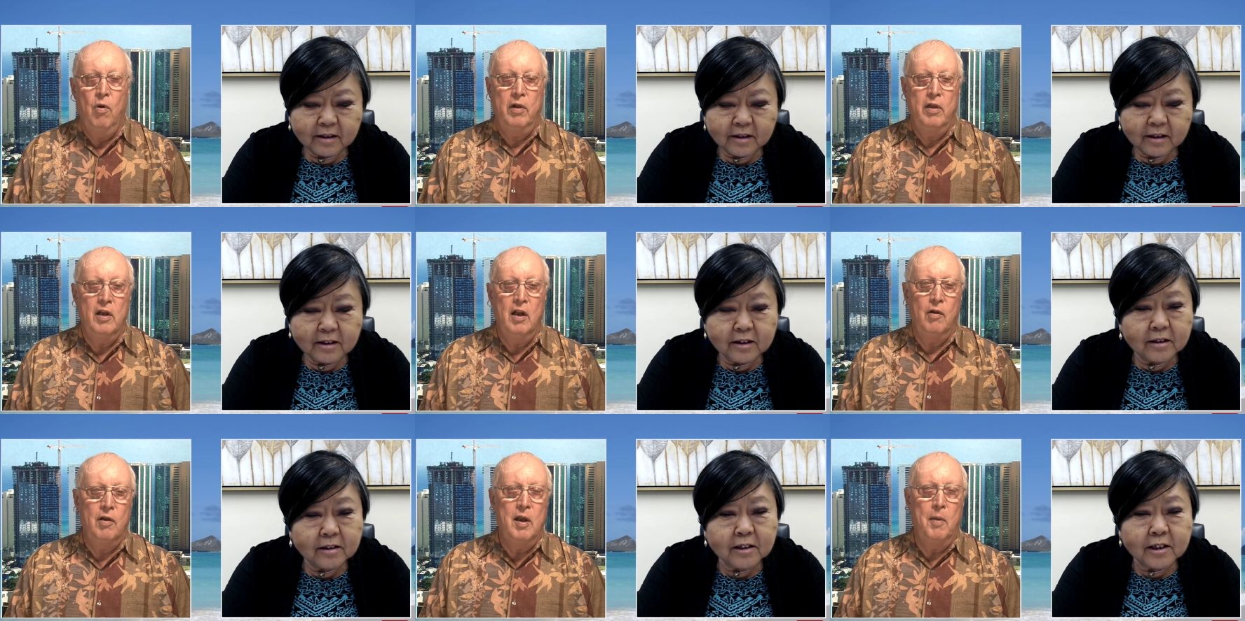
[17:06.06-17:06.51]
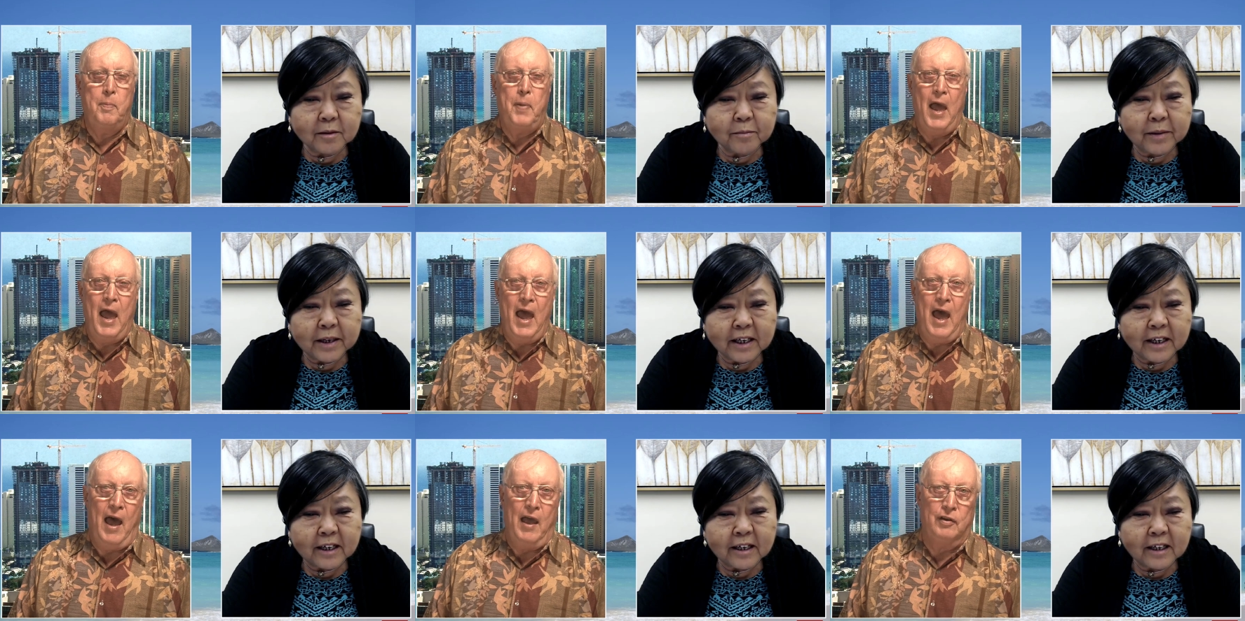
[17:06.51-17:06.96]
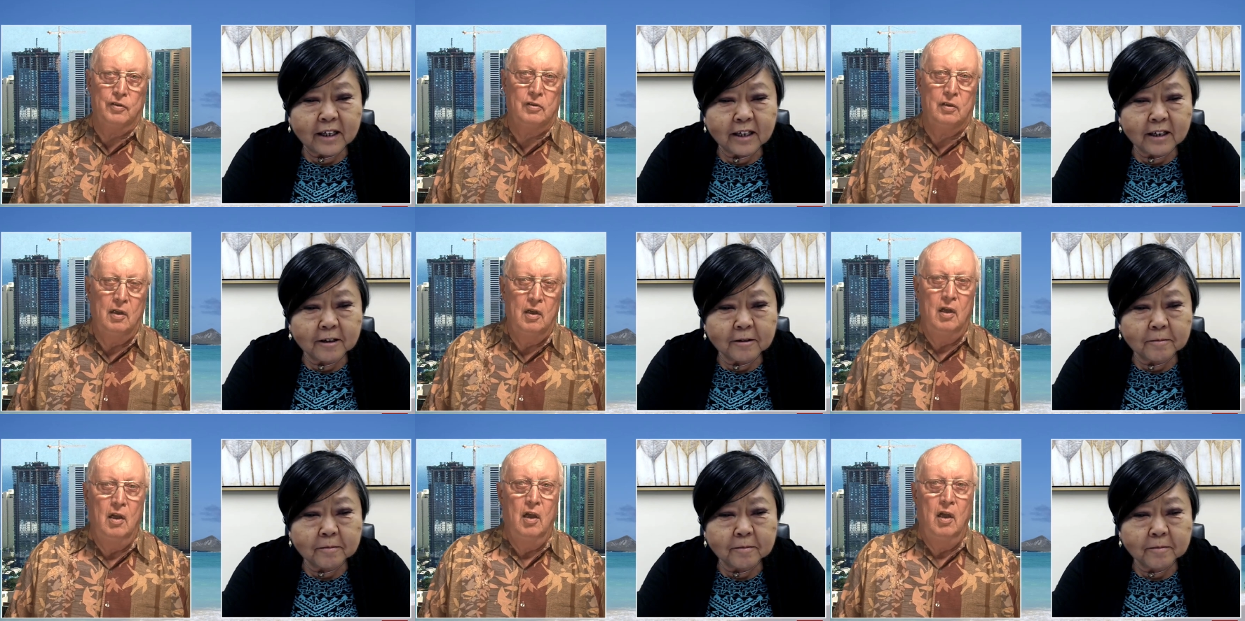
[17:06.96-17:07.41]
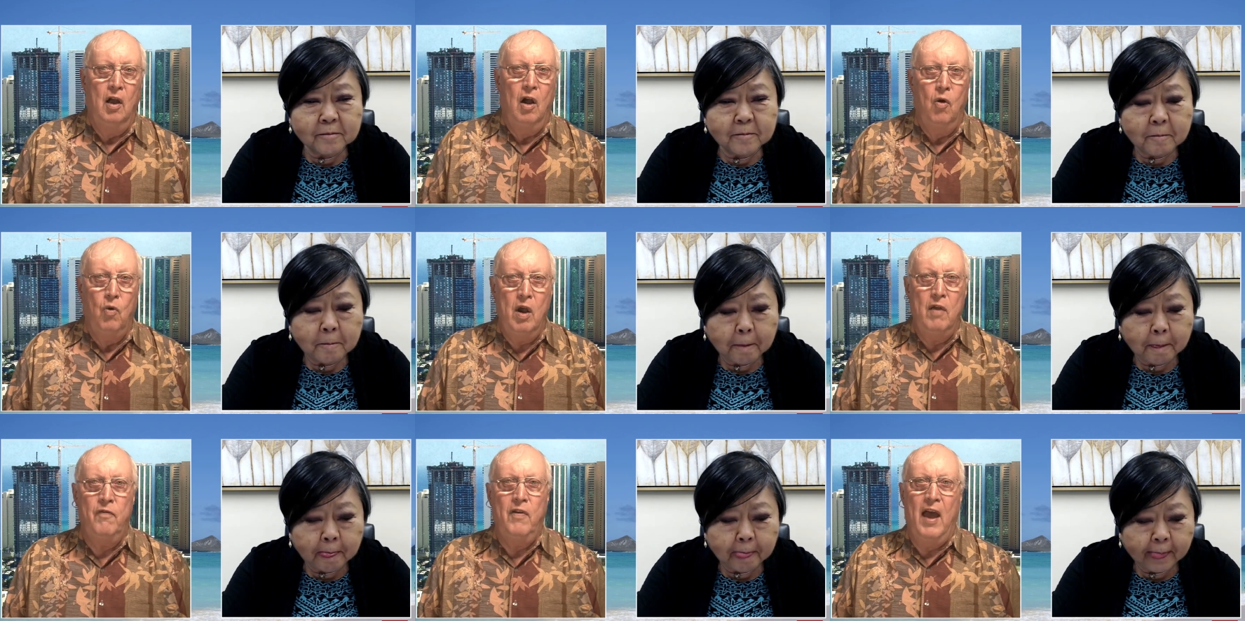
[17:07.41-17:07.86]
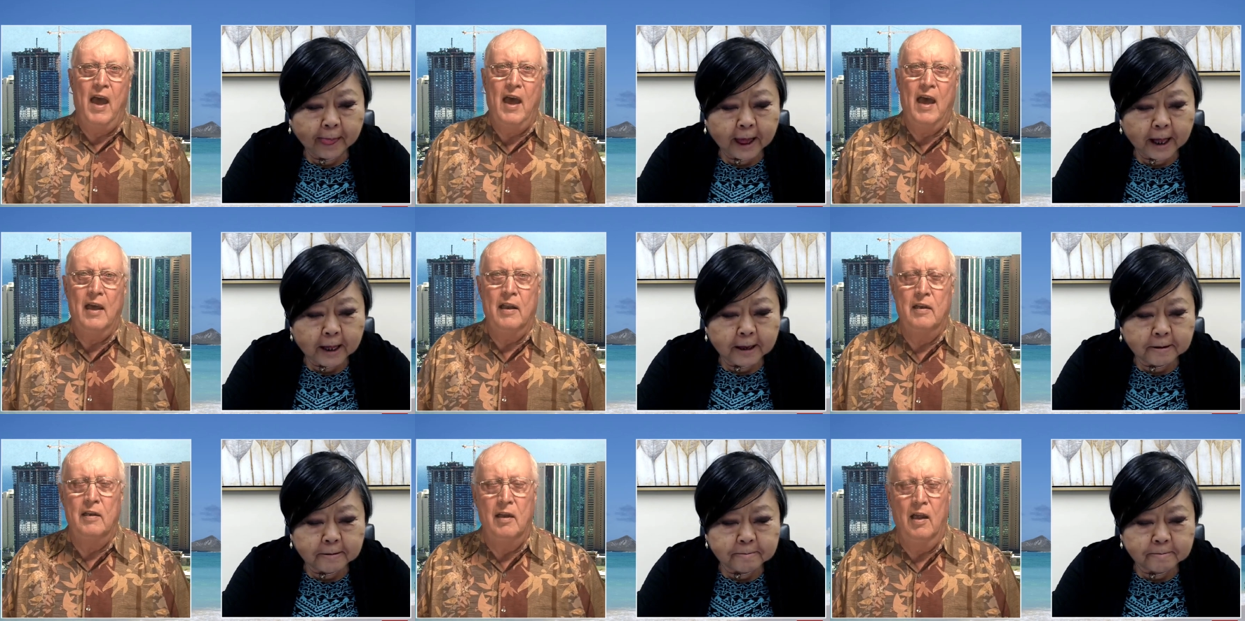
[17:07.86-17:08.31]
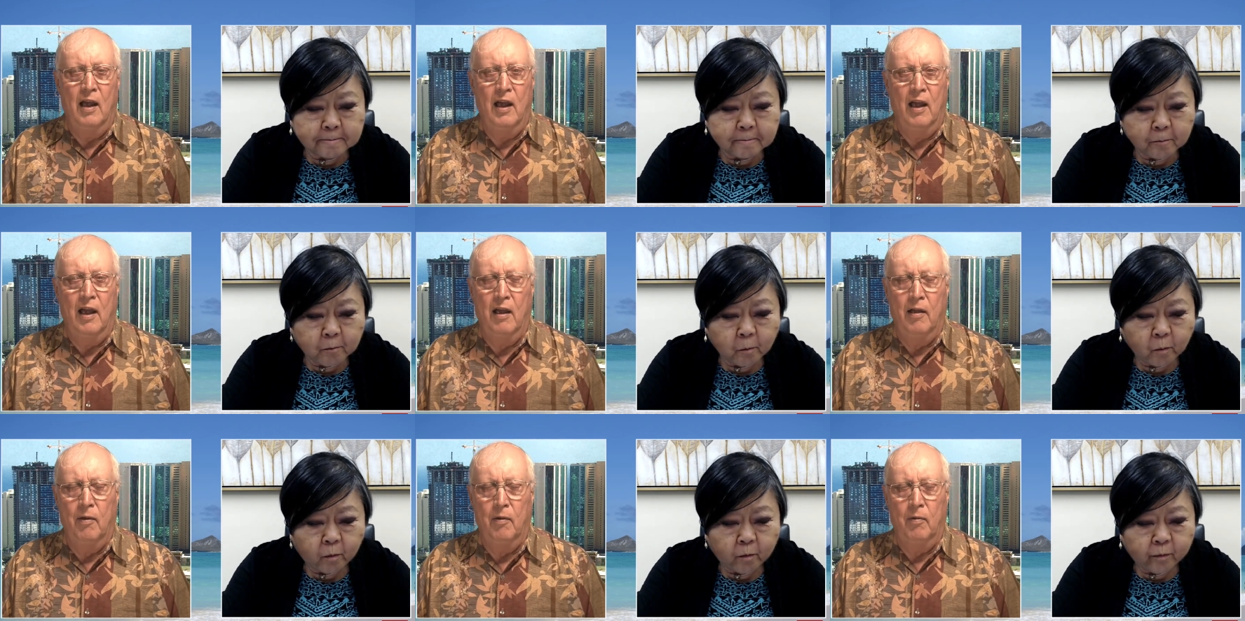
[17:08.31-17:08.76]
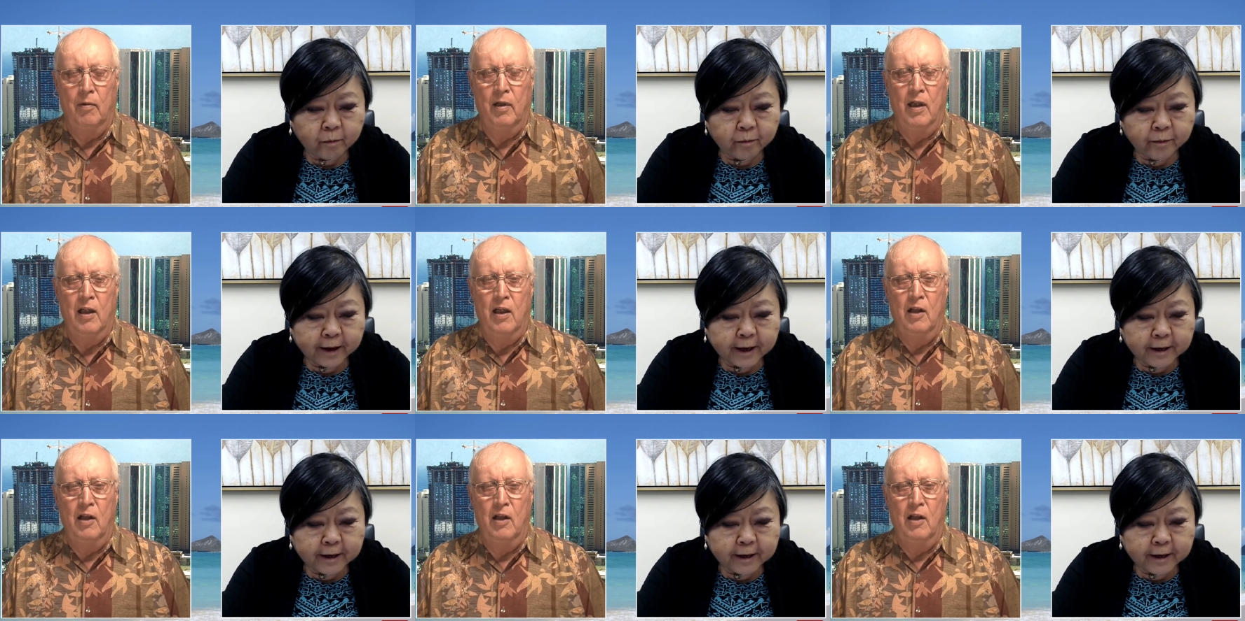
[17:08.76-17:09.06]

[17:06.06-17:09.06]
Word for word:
Speaker 1: you know in the submitted? past We've had uh,